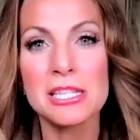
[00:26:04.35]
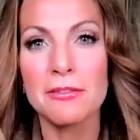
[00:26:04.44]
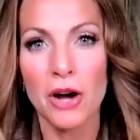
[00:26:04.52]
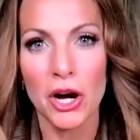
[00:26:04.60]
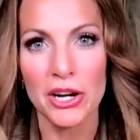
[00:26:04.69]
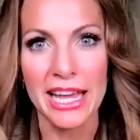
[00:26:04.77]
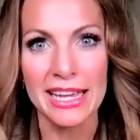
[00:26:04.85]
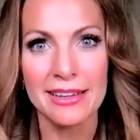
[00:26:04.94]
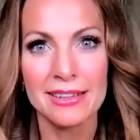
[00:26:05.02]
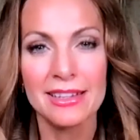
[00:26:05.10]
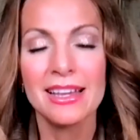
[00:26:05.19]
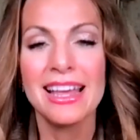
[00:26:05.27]
of heartache.
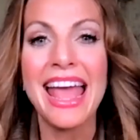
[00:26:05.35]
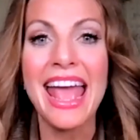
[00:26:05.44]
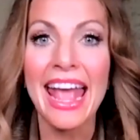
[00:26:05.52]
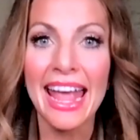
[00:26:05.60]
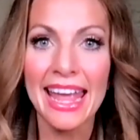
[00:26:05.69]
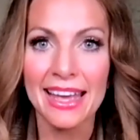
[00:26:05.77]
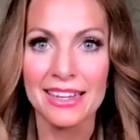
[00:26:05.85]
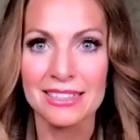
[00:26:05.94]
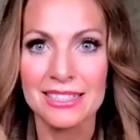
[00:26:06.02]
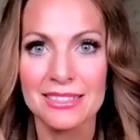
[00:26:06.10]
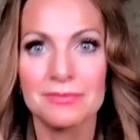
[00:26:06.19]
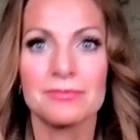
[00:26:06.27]

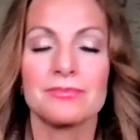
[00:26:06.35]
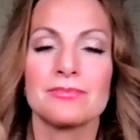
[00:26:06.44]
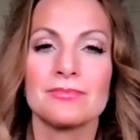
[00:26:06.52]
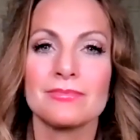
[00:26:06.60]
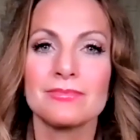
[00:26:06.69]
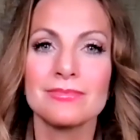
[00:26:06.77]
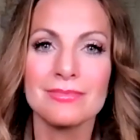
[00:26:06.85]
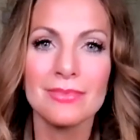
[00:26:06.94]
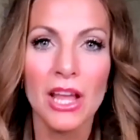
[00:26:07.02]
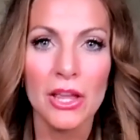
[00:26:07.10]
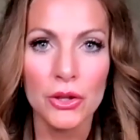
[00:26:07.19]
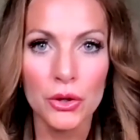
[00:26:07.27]
And
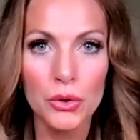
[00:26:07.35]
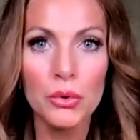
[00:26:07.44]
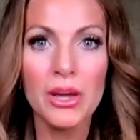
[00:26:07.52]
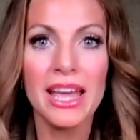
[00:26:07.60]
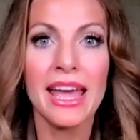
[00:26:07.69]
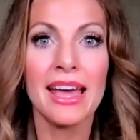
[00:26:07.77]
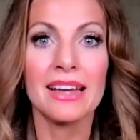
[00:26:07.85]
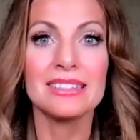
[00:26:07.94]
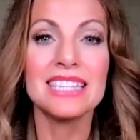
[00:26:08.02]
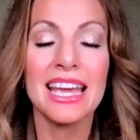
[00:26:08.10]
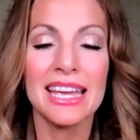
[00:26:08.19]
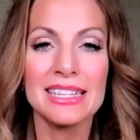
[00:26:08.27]
you can
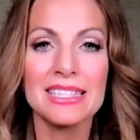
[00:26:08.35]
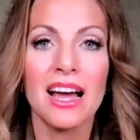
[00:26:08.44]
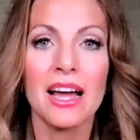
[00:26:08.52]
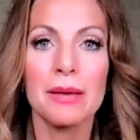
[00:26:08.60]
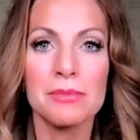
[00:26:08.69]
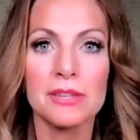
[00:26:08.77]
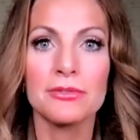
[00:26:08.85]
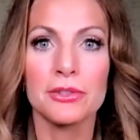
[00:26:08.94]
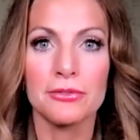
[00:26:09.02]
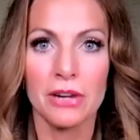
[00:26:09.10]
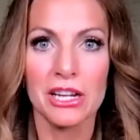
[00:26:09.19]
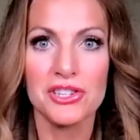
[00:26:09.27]
take times of
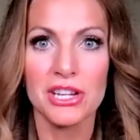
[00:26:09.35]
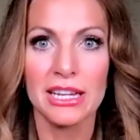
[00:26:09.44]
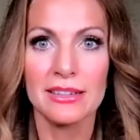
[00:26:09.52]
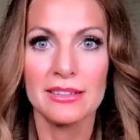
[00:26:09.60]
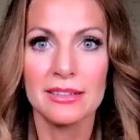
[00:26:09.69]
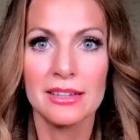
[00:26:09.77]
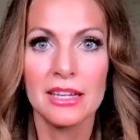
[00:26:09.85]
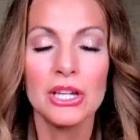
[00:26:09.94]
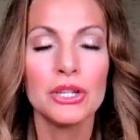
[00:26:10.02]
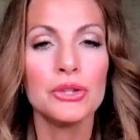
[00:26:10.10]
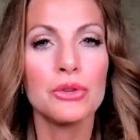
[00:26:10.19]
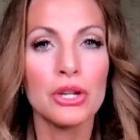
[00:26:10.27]
refreshing.
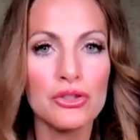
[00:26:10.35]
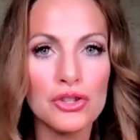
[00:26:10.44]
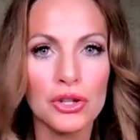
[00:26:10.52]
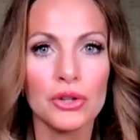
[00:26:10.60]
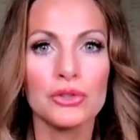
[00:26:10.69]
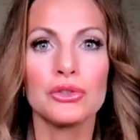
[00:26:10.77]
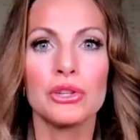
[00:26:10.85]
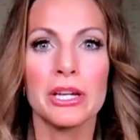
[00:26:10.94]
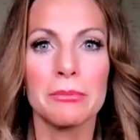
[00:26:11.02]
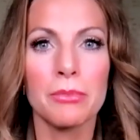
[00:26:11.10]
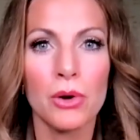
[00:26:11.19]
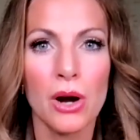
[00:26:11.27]
You can journal
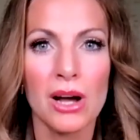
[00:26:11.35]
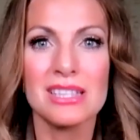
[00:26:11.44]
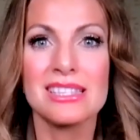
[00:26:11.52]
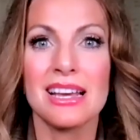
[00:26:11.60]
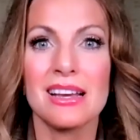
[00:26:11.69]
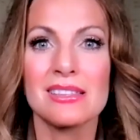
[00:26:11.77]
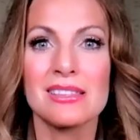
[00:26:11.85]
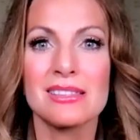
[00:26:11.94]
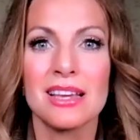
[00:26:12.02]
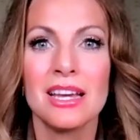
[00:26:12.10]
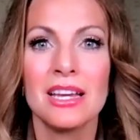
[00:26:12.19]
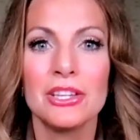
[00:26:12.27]
and process.
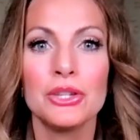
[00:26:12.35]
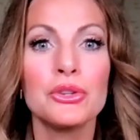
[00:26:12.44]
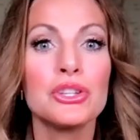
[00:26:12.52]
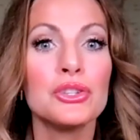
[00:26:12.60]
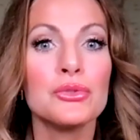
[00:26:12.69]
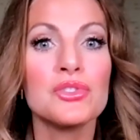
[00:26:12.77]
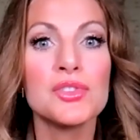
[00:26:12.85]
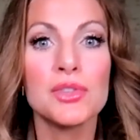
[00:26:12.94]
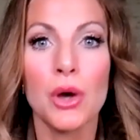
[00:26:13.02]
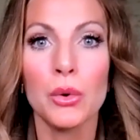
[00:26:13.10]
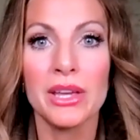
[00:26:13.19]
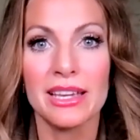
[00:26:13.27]
You can do
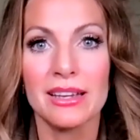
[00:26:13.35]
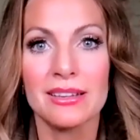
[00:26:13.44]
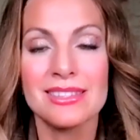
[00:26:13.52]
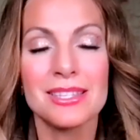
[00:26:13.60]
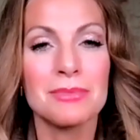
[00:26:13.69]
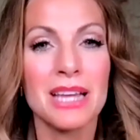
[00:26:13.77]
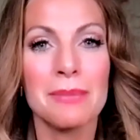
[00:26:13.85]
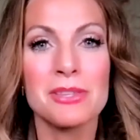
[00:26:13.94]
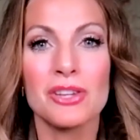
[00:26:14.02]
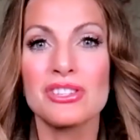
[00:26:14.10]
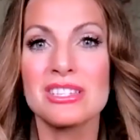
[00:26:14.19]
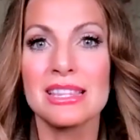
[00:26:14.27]
soaking. Sometimes
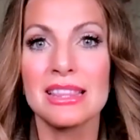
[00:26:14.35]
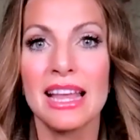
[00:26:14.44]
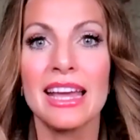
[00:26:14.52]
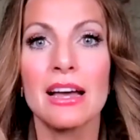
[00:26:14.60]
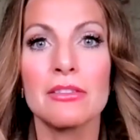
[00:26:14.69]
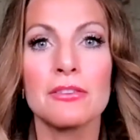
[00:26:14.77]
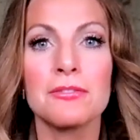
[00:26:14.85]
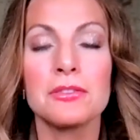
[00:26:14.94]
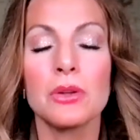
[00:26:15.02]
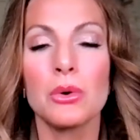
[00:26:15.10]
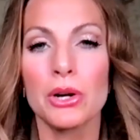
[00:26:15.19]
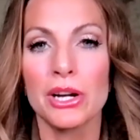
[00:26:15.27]
I'll just lay on the
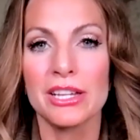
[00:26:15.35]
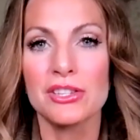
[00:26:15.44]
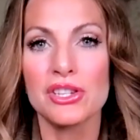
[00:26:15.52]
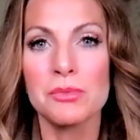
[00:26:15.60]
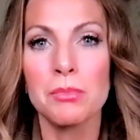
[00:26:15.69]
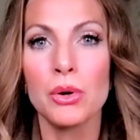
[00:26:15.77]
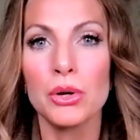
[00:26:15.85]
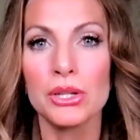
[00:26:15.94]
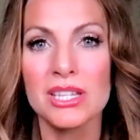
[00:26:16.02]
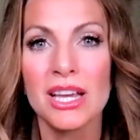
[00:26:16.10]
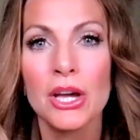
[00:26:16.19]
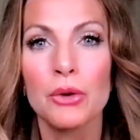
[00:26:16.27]
floor and just
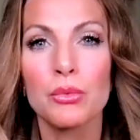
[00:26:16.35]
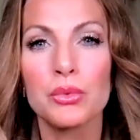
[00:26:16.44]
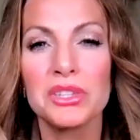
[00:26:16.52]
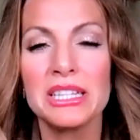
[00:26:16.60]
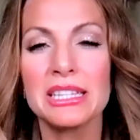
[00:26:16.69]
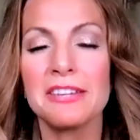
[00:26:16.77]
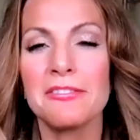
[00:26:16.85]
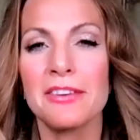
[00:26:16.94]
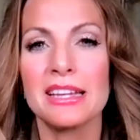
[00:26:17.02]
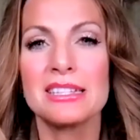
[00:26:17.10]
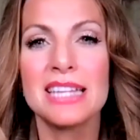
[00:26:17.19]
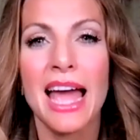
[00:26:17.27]
put really
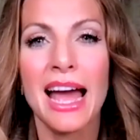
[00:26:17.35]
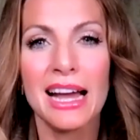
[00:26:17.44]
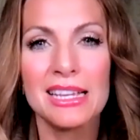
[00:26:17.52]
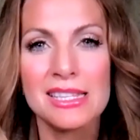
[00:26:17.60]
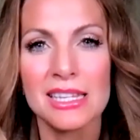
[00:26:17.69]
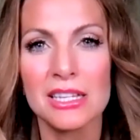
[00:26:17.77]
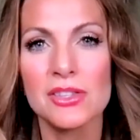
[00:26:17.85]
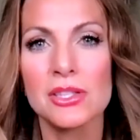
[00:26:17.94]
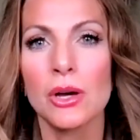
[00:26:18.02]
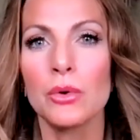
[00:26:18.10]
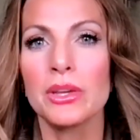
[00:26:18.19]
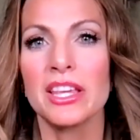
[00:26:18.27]
fantastic
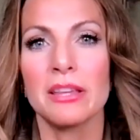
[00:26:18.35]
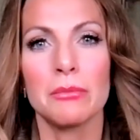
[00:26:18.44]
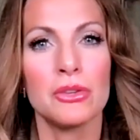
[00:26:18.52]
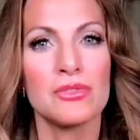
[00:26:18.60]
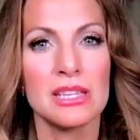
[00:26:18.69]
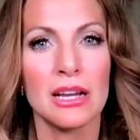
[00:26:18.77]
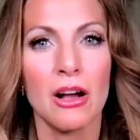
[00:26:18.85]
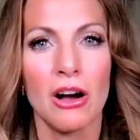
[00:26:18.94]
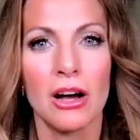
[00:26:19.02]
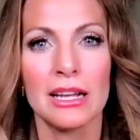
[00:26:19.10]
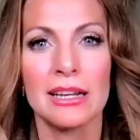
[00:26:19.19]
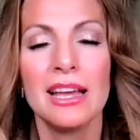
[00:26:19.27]
soaking music on